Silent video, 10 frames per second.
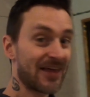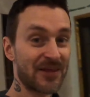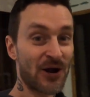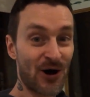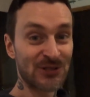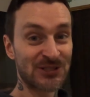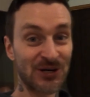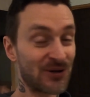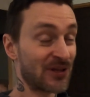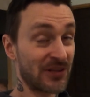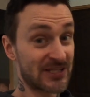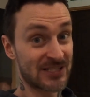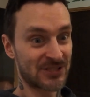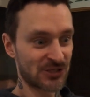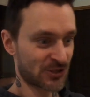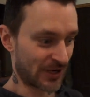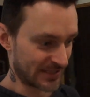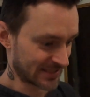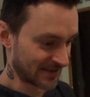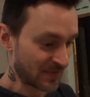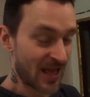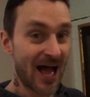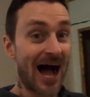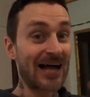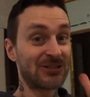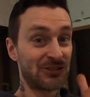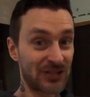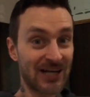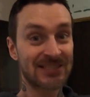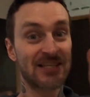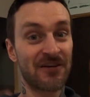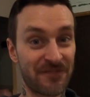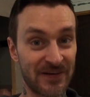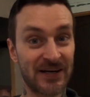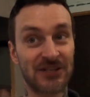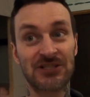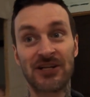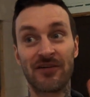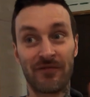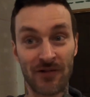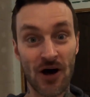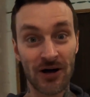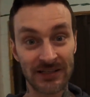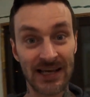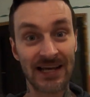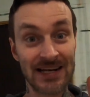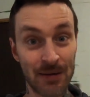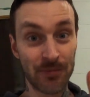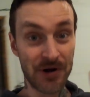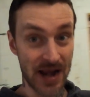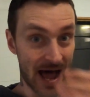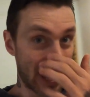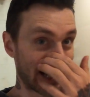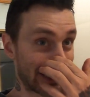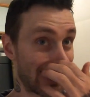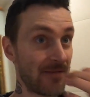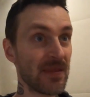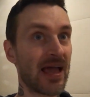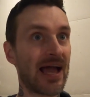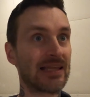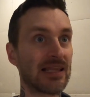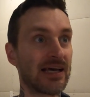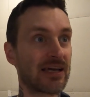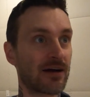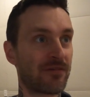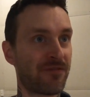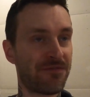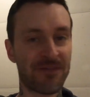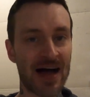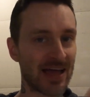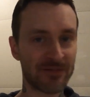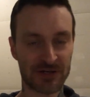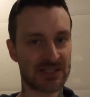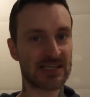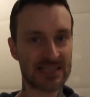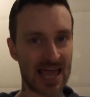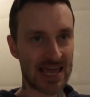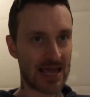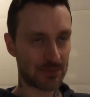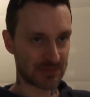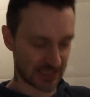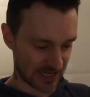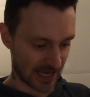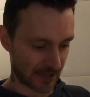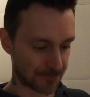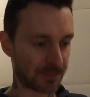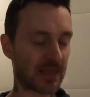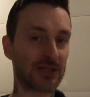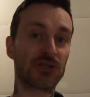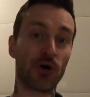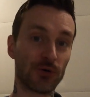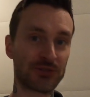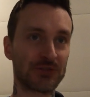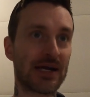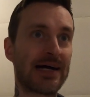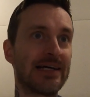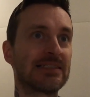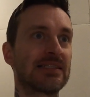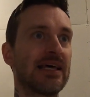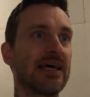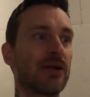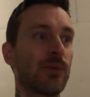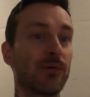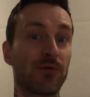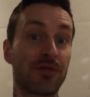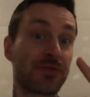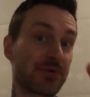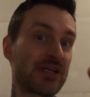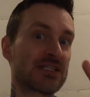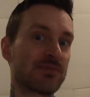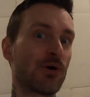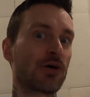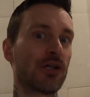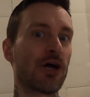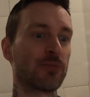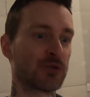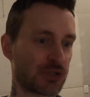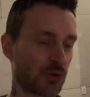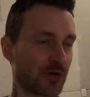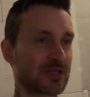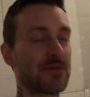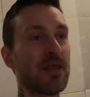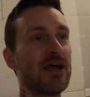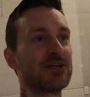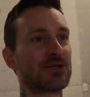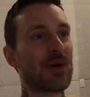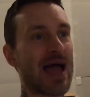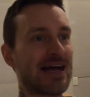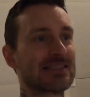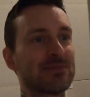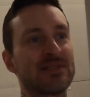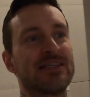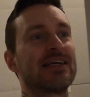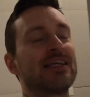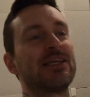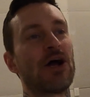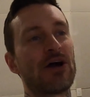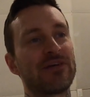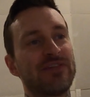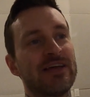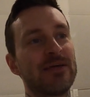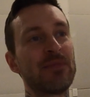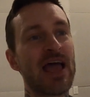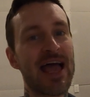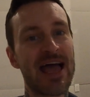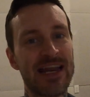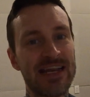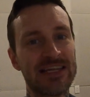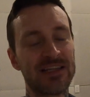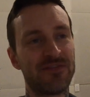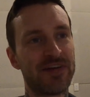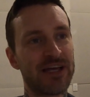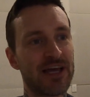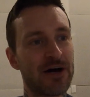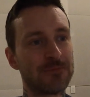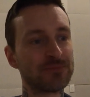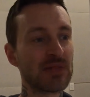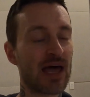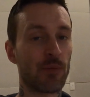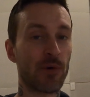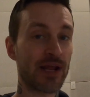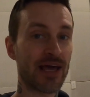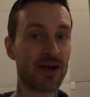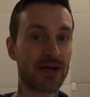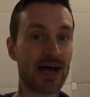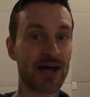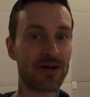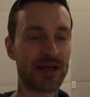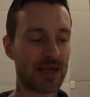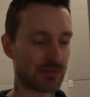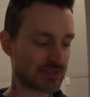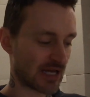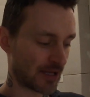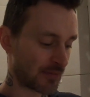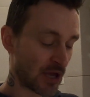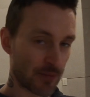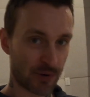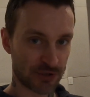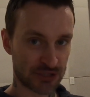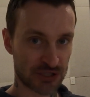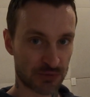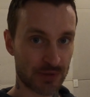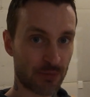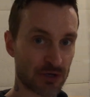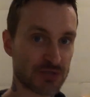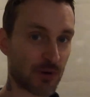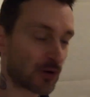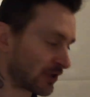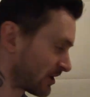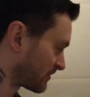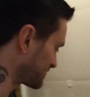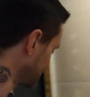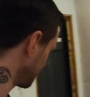And then also, this is just crazy. I just finished vlog day number 9 at like 5 or 6 a.m. today. I told you guys that we were 3 smoke alarms short. So as I'm sitting in the RV editing the video, I went ahead and got on Amazon, purchased 3 more smoke alarms.